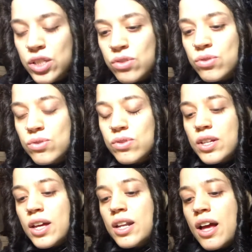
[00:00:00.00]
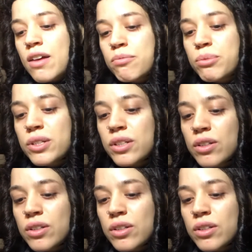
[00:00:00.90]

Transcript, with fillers: you that have been